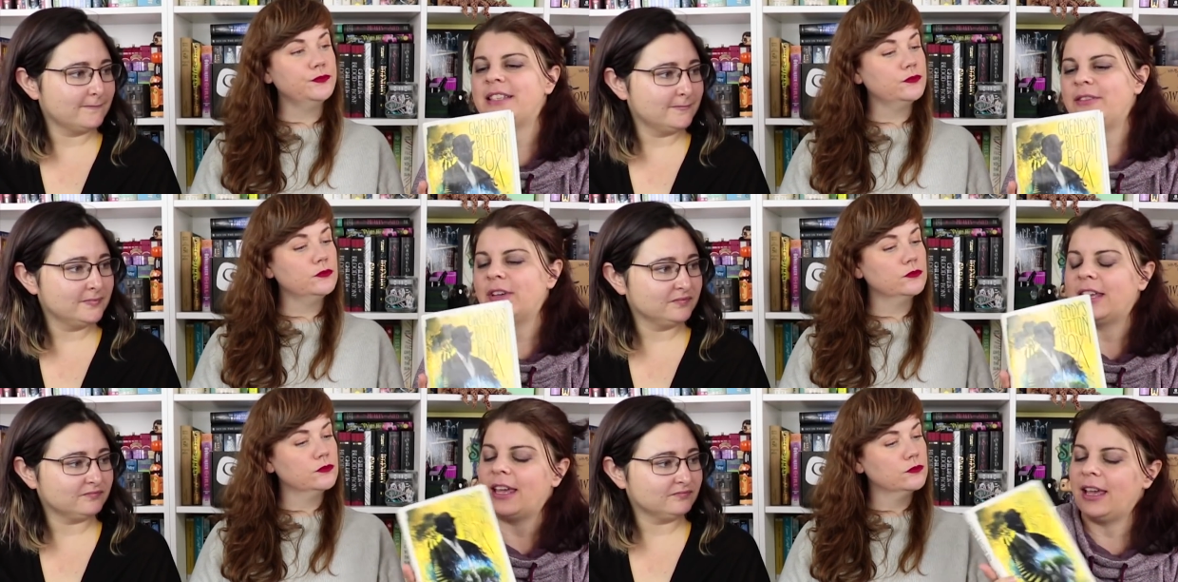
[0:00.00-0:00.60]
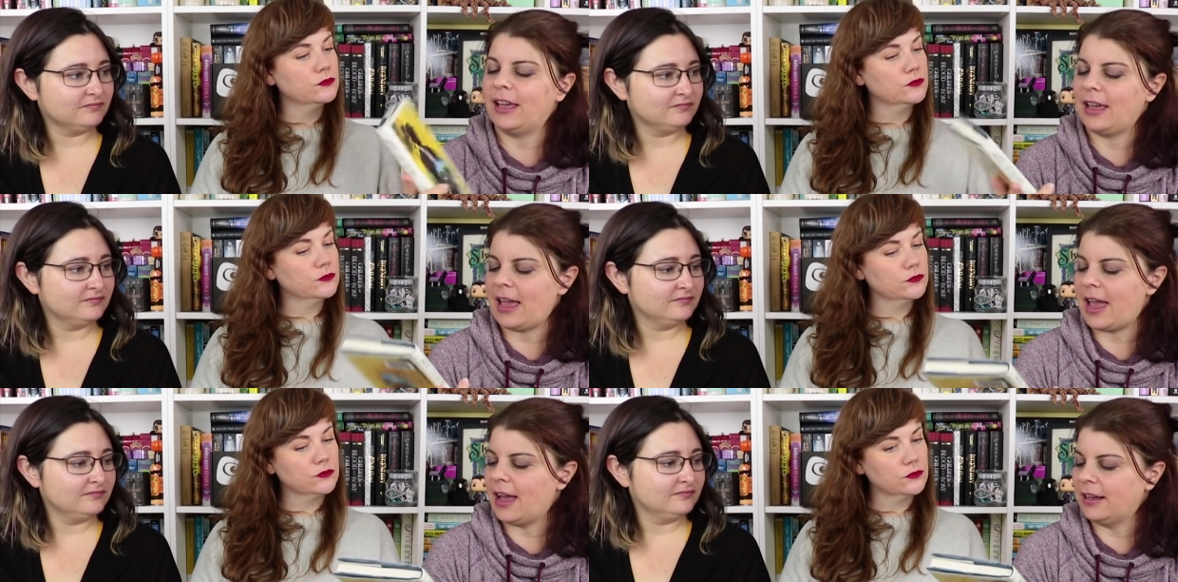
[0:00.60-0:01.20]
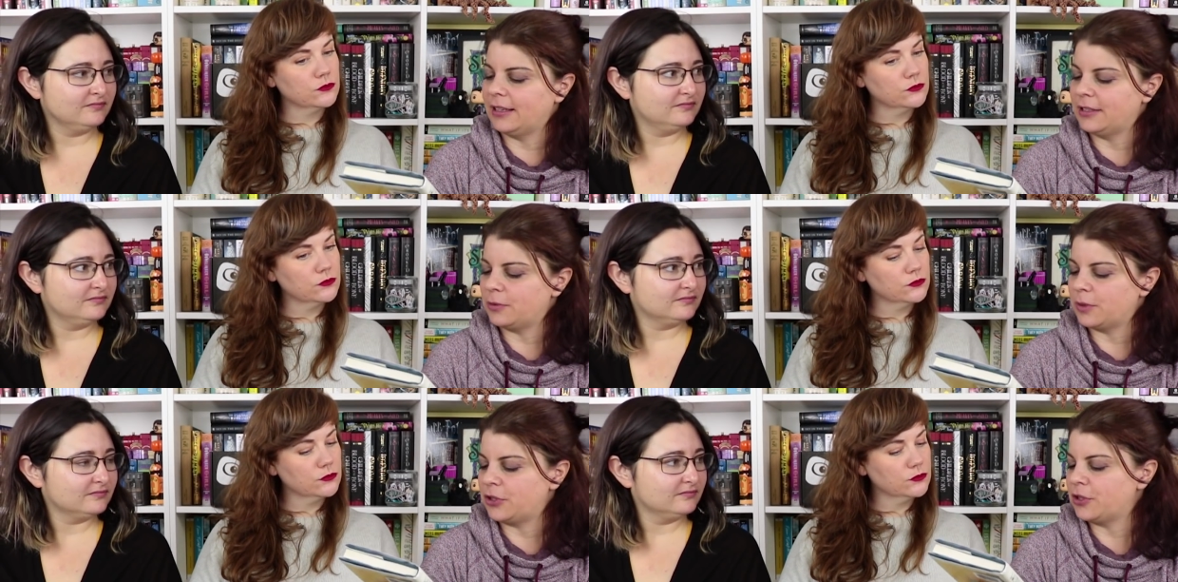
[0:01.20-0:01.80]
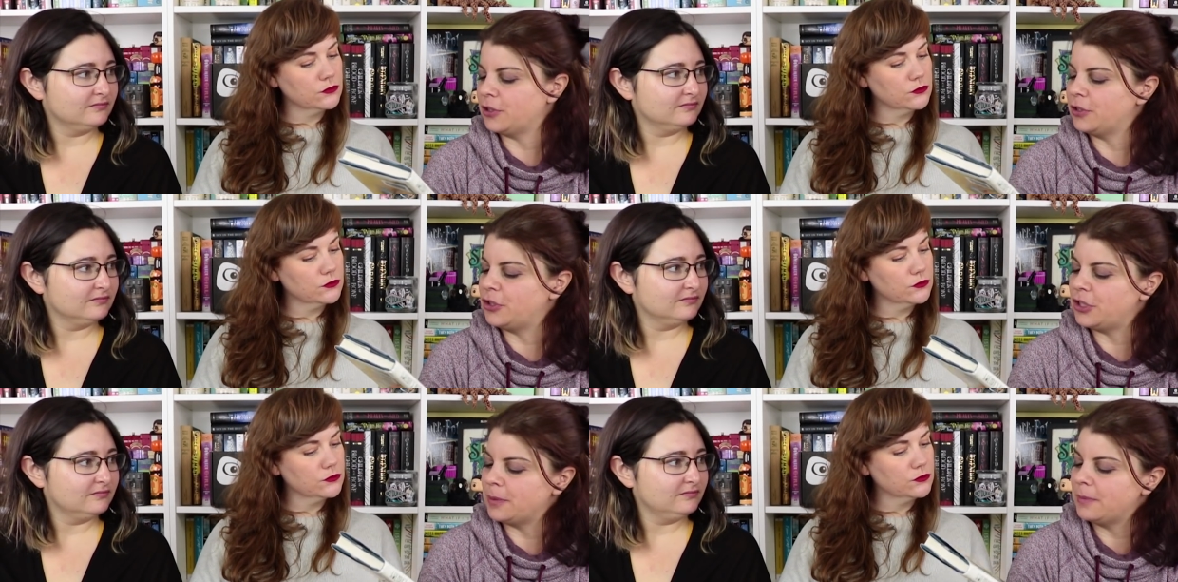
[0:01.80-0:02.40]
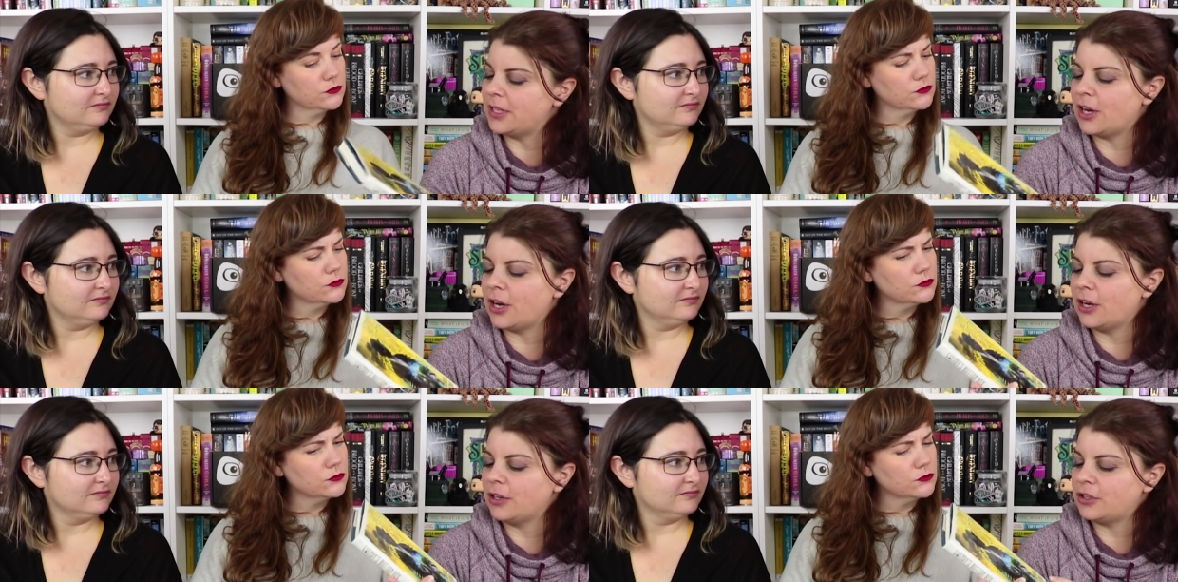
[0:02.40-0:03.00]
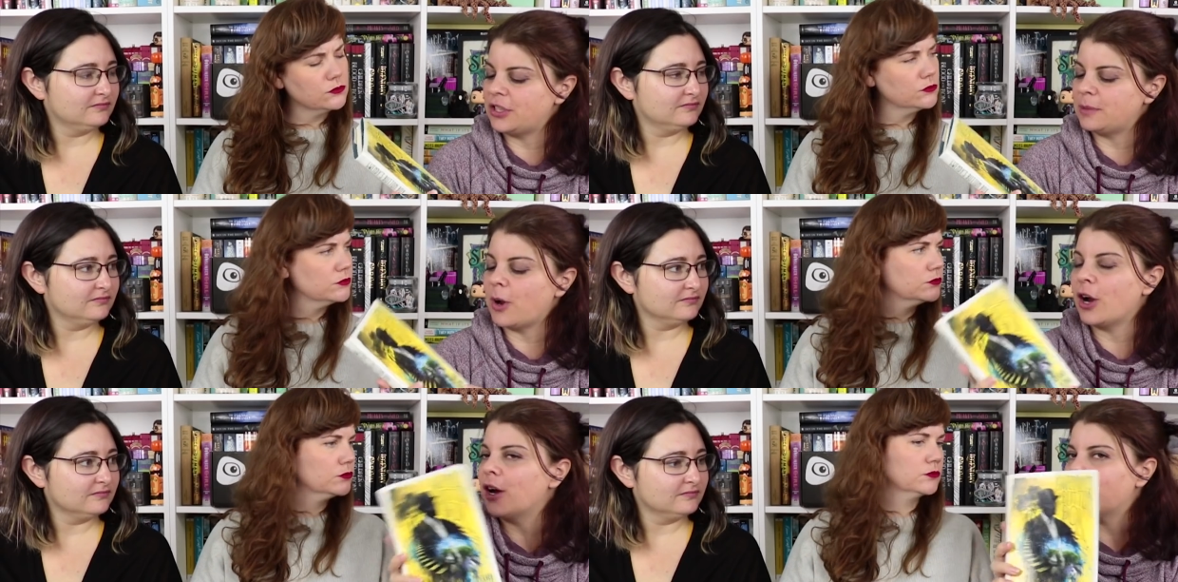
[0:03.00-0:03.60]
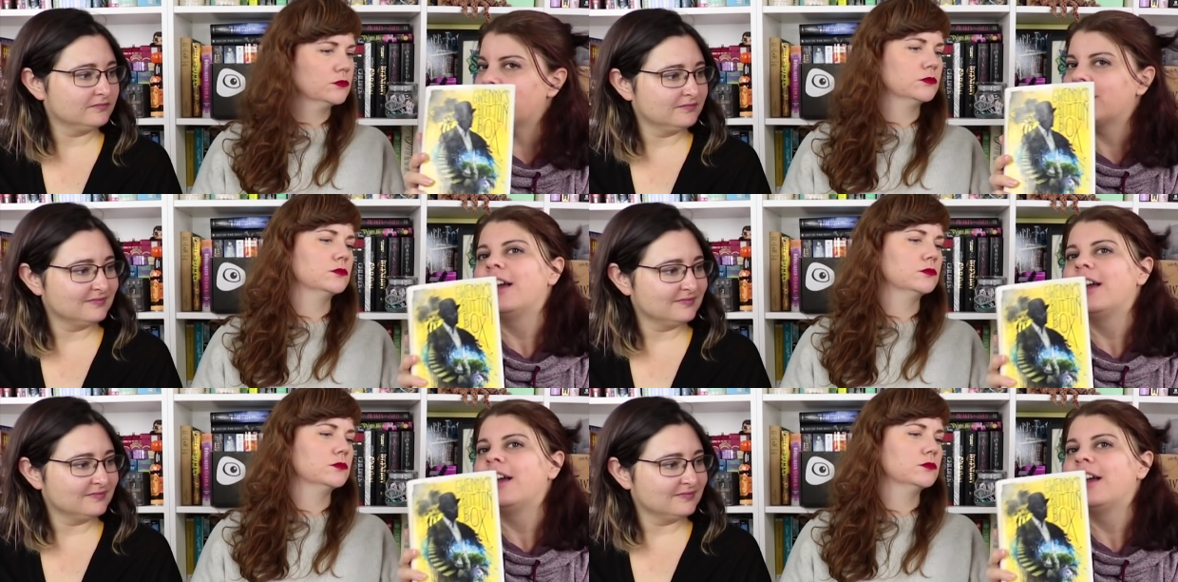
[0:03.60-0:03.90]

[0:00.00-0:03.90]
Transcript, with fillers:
Speaker 1: Stephen King and Richard Chimzar? Chismar?